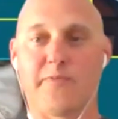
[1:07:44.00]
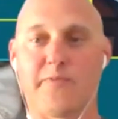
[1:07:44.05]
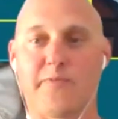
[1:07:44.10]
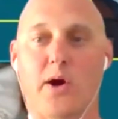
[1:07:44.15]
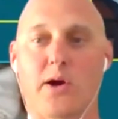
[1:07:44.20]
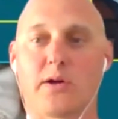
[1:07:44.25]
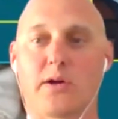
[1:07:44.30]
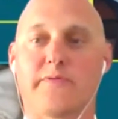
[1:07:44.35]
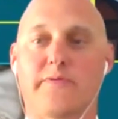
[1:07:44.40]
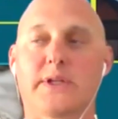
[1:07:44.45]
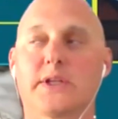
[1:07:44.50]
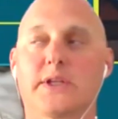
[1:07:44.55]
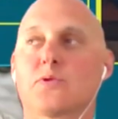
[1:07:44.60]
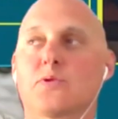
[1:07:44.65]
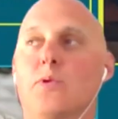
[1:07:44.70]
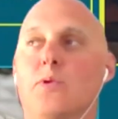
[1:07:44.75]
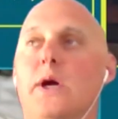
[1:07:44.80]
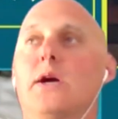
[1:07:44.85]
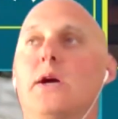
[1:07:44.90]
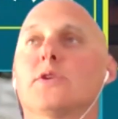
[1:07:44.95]
part of it as
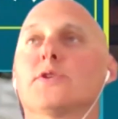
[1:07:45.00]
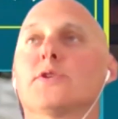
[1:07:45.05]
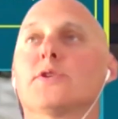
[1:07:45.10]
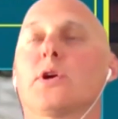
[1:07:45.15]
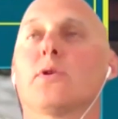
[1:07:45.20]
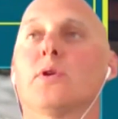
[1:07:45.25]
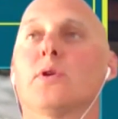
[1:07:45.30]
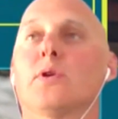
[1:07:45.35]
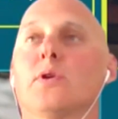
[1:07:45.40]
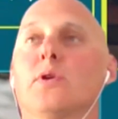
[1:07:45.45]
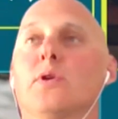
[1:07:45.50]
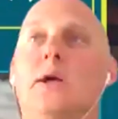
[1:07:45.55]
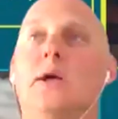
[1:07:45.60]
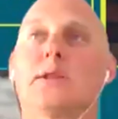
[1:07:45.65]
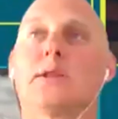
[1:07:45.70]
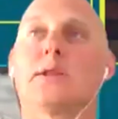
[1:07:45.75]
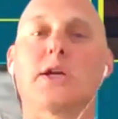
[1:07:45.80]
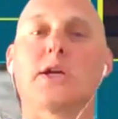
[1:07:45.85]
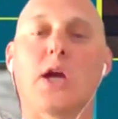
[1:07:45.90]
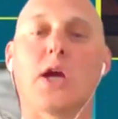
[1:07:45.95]
well. So
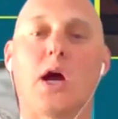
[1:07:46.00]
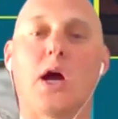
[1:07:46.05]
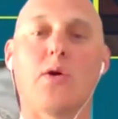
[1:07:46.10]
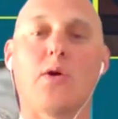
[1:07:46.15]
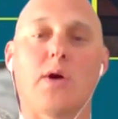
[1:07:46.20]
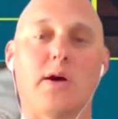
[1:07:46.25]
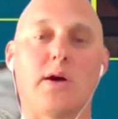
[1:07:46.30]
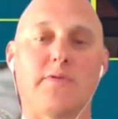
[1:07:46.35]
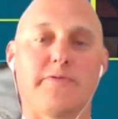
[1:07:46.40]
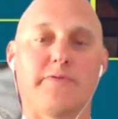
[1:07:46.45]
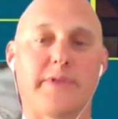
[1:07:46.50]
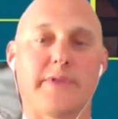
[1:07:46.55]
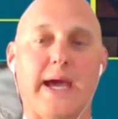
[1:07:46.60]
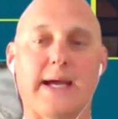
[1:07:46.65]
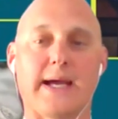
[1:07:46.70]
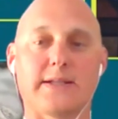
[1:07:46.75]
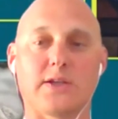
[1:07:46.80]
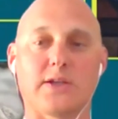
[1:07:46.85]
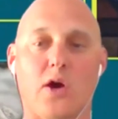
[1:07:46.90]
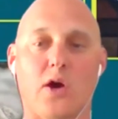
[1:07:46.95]
letting go of
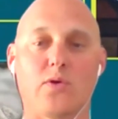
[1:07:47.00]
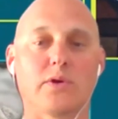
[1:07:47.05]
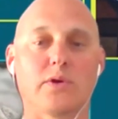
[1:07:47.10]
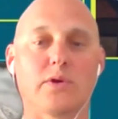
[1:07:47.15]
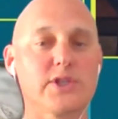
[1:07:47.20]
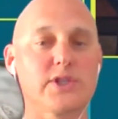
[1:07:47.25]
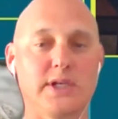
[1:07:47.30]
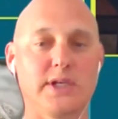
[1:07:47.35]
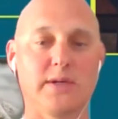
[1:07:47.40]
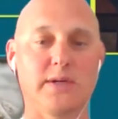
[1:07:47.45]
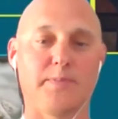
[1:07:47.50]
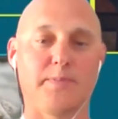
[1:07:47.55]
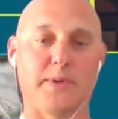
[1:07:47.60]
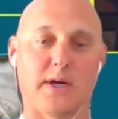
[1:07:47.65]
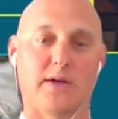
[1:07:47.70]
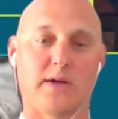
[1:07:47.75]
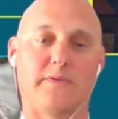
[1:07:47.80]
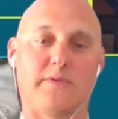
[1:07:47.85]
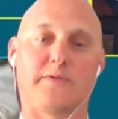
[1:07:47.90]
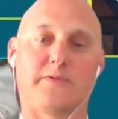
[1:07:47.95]
that ownership
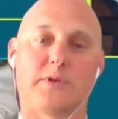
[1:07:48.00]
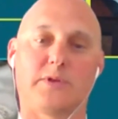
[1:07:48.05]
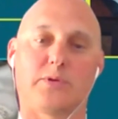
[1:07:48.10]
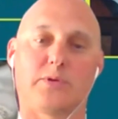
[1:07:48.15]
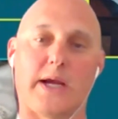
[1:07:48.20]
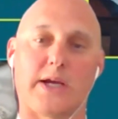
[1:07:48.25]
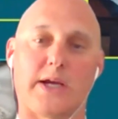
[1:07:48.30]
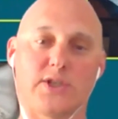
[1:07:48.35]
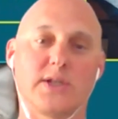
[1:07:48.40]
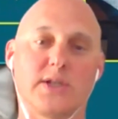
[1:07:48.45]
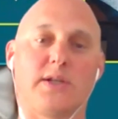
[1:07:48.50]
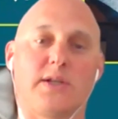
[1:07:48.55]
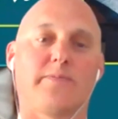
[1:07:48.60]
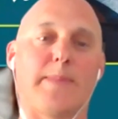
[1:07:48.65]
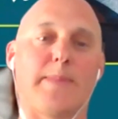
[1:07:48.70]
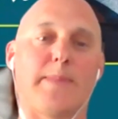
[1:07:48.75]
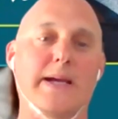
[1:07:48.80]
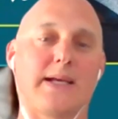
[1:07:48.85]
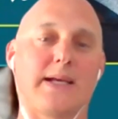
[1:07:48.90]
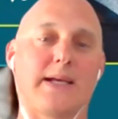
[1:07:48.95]
of direction of
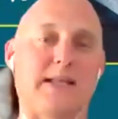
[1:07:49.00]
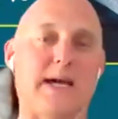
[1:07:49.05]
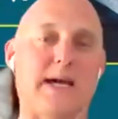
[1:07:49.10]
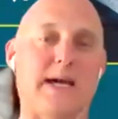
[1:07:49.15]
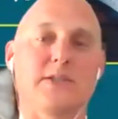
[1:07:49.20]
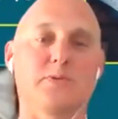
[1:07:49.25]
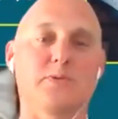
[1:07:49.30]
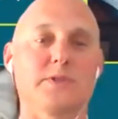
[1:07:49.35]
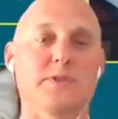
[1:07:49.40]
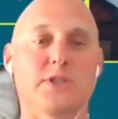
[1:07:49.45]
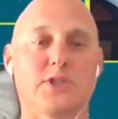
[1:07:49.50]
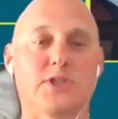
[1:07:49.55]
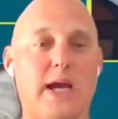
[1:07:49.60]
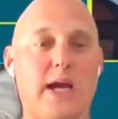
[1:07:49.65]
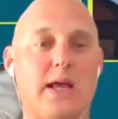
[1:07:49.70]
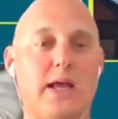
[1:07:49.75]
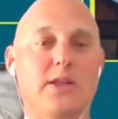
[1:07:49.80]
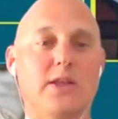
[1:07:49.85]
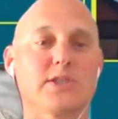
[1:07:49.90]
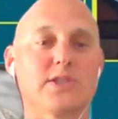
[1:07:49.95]
my class was a
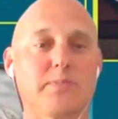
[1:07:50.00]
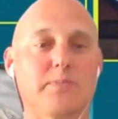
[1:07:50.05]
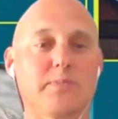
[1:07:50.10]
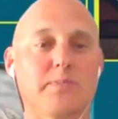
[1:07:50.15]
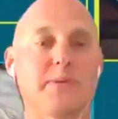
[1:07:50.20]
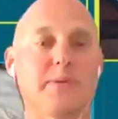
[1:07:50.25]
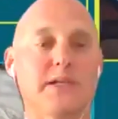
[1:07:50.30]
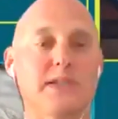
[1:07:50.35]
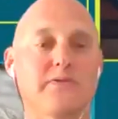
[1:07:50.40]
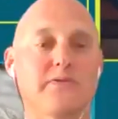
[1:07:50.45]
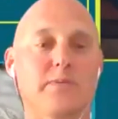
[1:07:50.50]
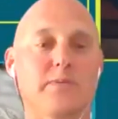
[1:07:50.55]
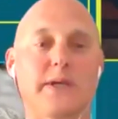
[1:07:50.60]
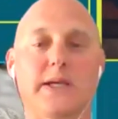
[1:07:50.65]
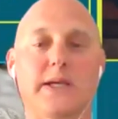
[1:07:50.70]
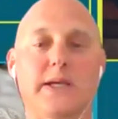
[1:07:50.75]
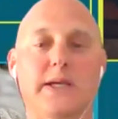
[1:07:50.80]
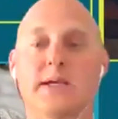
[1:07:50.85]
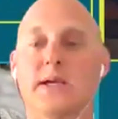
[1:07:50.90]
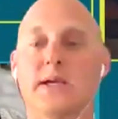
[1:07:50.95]
challenging piece for
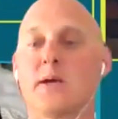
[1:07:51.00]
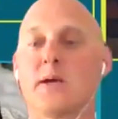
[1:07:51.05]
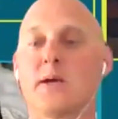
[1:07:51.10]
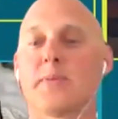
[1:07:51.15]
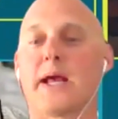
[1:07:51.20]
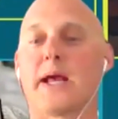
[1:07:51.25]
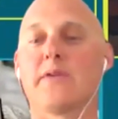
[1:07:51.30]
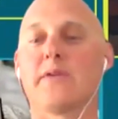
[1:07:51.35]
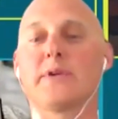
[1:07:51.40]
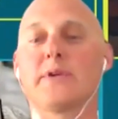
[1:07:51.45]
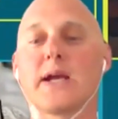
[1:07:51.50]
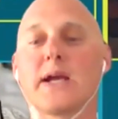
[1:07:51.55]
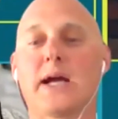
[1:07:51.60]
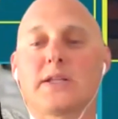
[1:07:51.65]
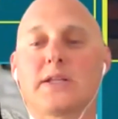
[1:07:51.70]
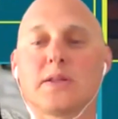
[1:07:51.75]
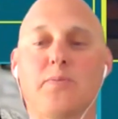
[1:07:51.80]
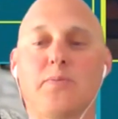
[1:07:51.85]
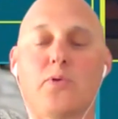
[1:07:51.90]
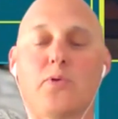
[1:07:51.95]
me. But I even got
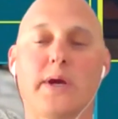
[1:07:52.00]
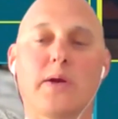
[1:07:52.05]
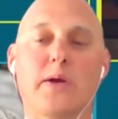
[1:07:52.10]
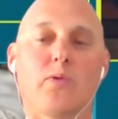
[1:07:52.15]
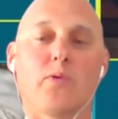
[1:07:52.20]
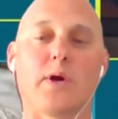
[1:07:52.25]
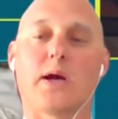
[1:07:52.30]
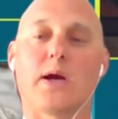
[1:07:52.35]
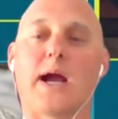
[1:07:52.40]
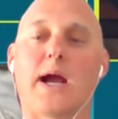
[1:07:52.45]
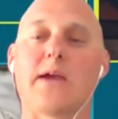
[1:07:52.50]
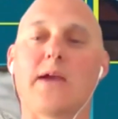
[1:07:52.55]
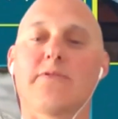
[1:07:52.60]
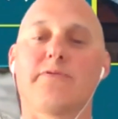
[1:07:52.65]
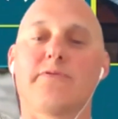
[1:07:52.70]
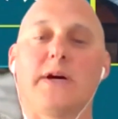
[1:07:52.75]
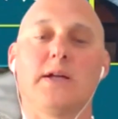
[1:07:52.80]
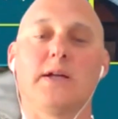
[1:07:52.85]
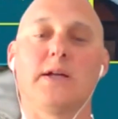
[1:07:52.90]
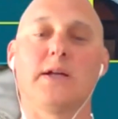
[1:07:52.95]
to the point where I
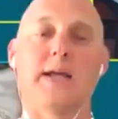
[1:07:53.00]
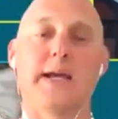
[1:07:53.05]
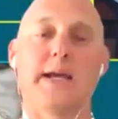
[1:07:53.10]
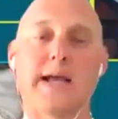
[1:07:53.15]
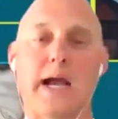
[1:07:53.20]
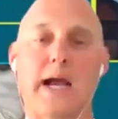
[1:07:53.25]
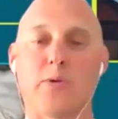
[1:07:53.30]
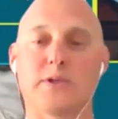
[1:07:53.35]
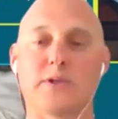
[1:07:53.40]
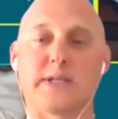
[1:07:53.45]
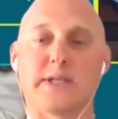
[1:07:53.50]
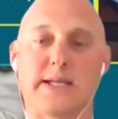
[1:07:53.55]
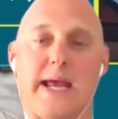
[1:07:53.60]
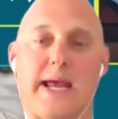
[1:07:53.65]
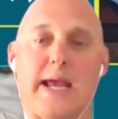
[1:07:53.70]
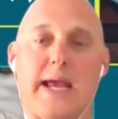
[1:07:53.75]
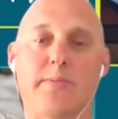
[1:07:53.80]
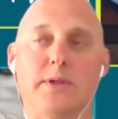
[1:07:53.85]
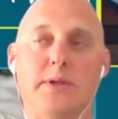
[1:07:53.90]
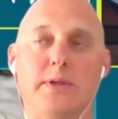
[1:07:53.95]
felt like I was
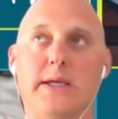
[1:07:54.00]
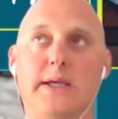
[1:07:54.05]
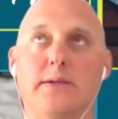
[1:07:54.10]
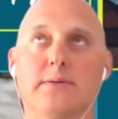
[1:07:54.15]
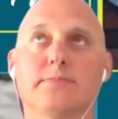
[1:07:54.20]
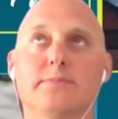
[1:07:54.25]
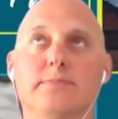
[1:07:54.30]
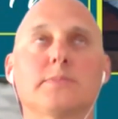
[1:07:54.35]
enabling